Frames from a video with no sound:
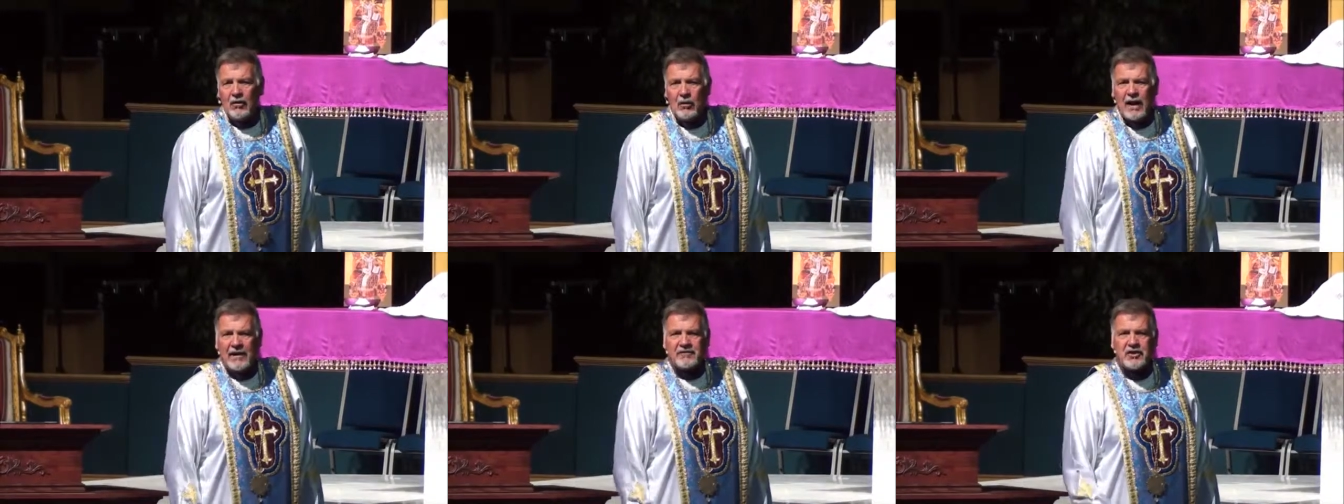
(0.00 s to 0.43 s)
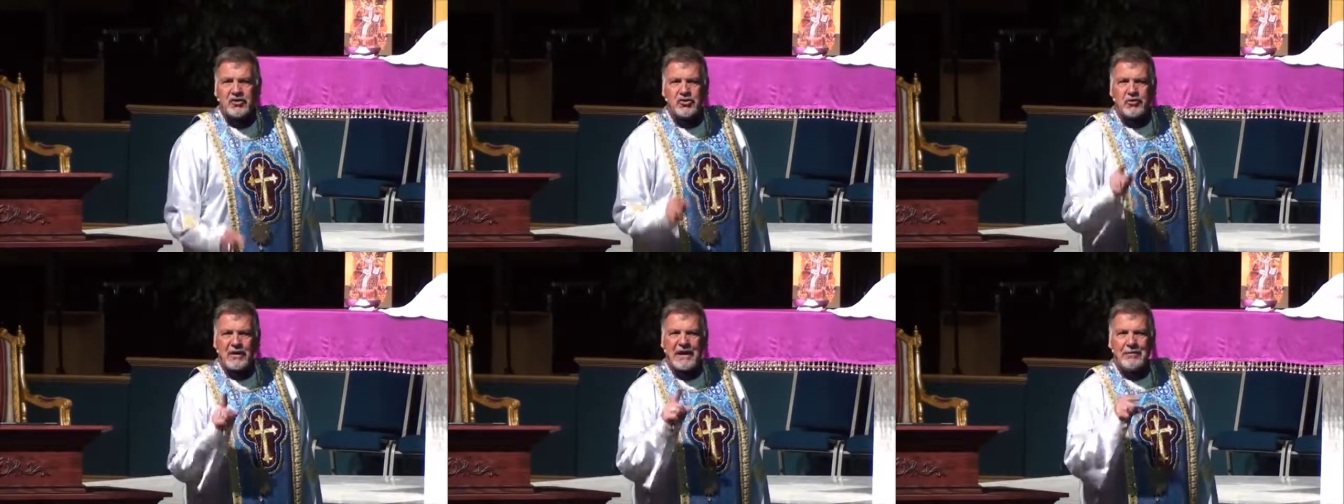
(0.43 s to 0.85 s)
We have to
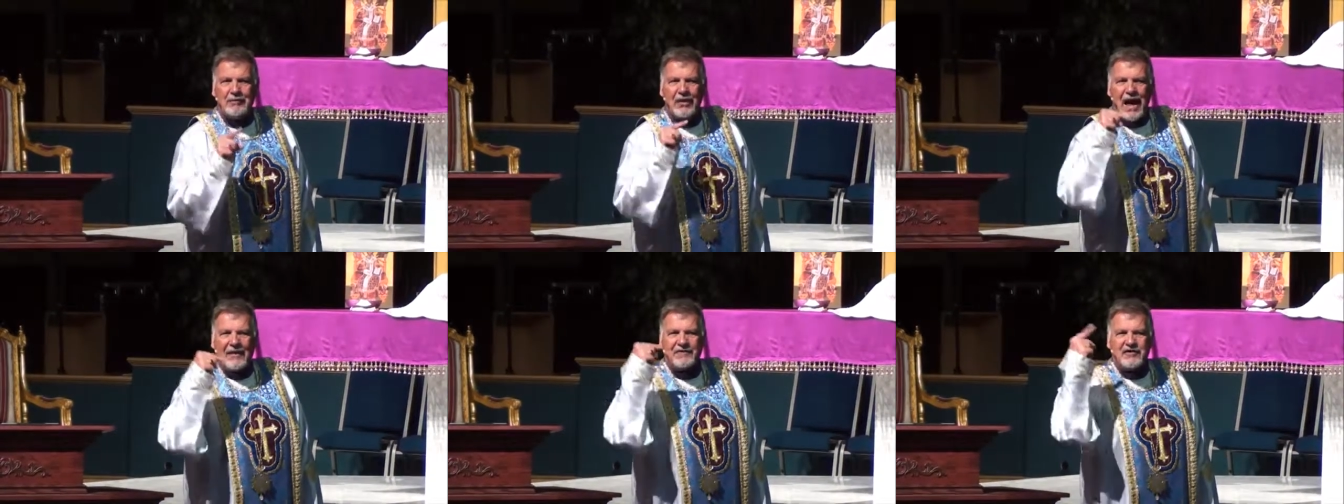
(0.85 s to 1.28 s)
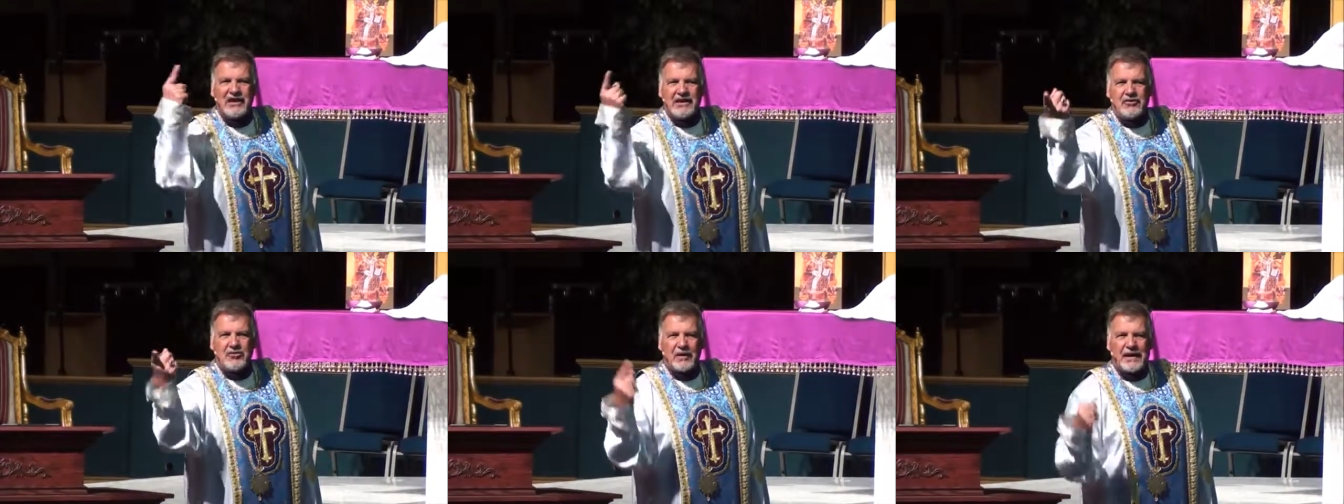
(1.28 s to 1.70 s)
dream
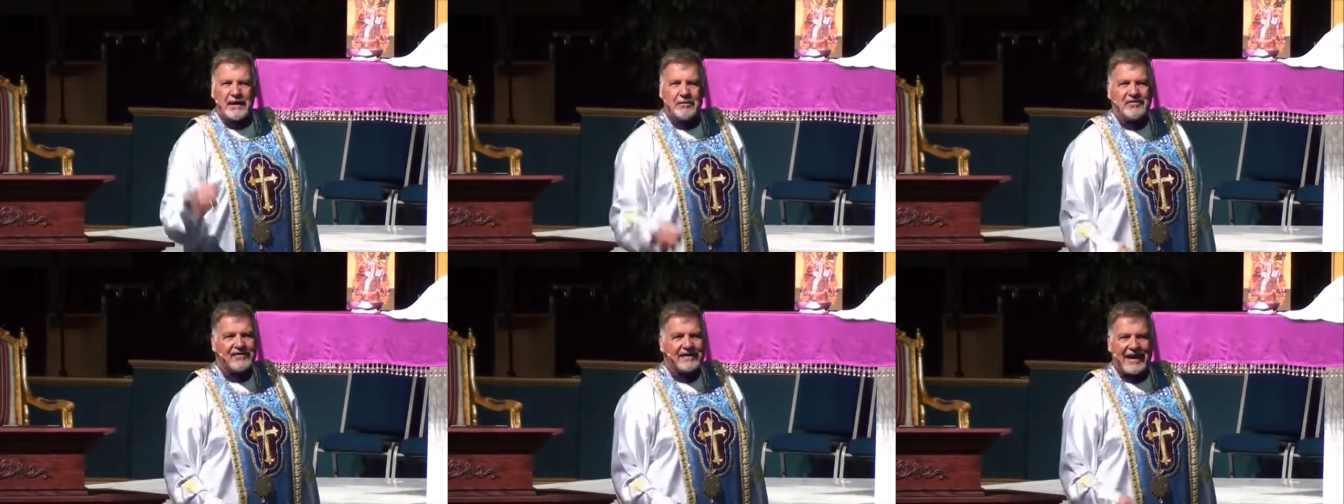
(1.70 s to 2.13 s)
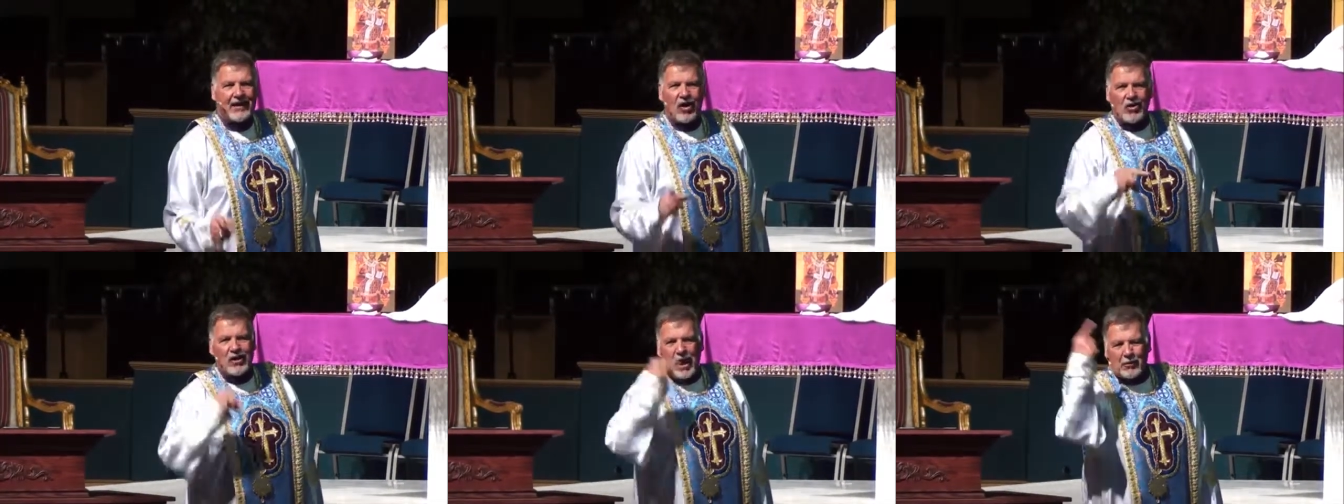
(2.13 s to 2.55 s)
lofty dreams that
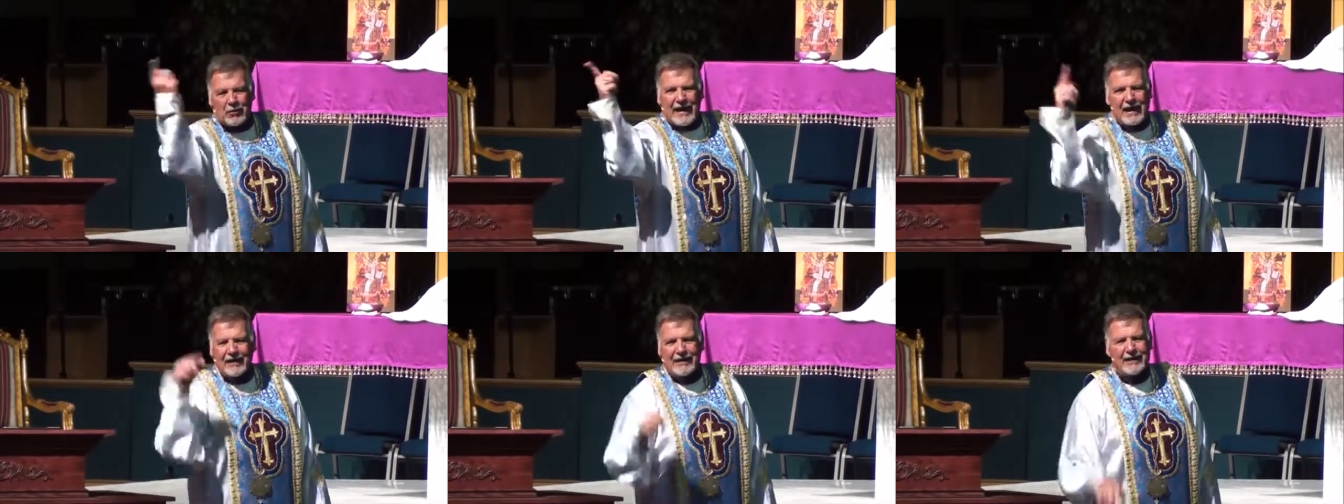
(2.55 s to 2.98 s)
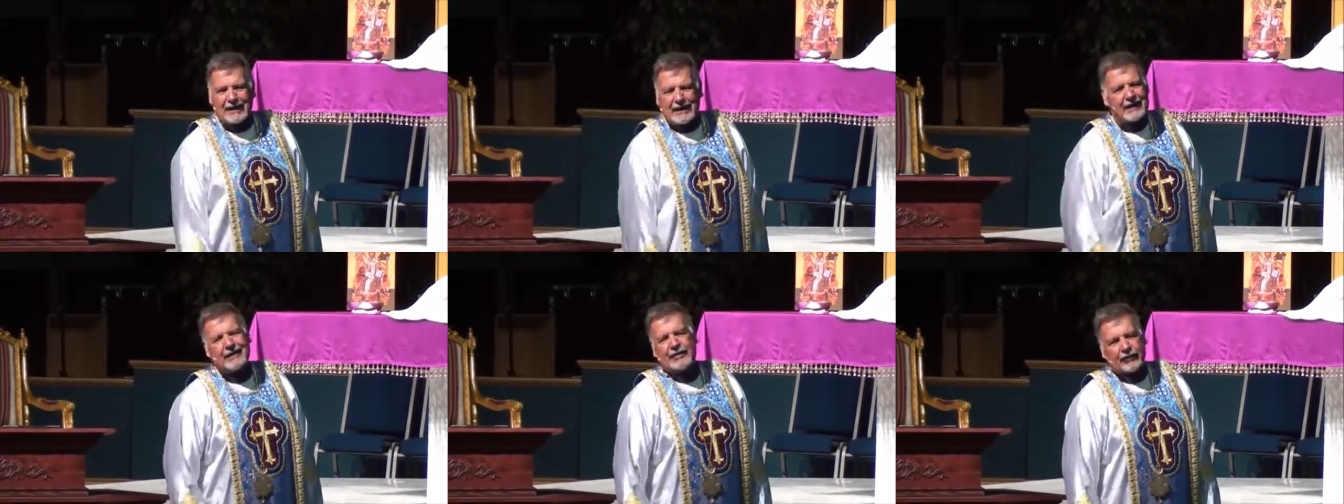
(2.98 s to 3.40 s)
are not
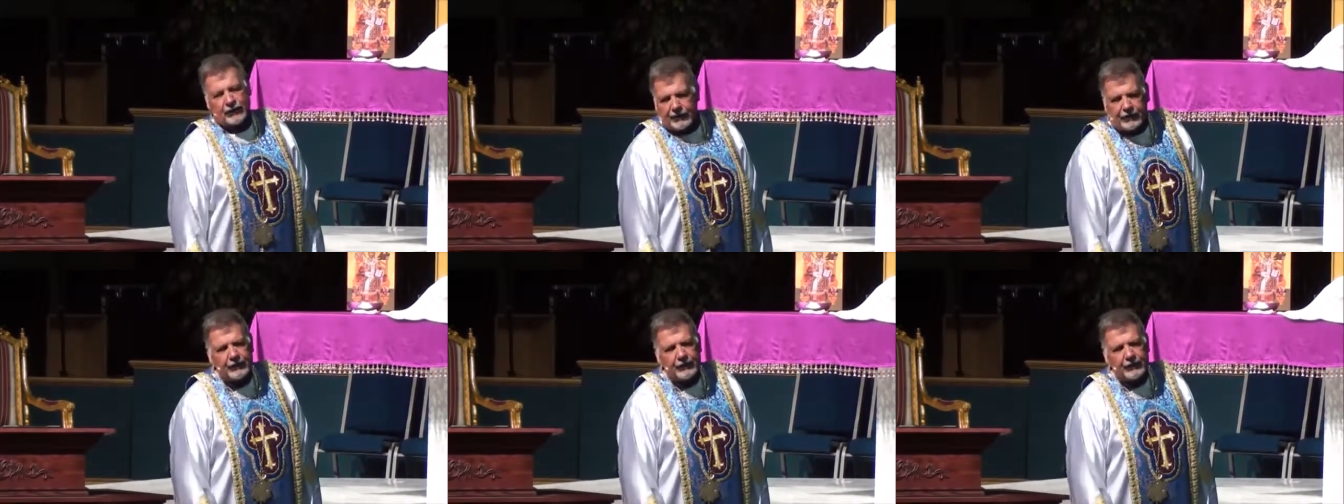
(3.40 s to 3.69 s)
reality either.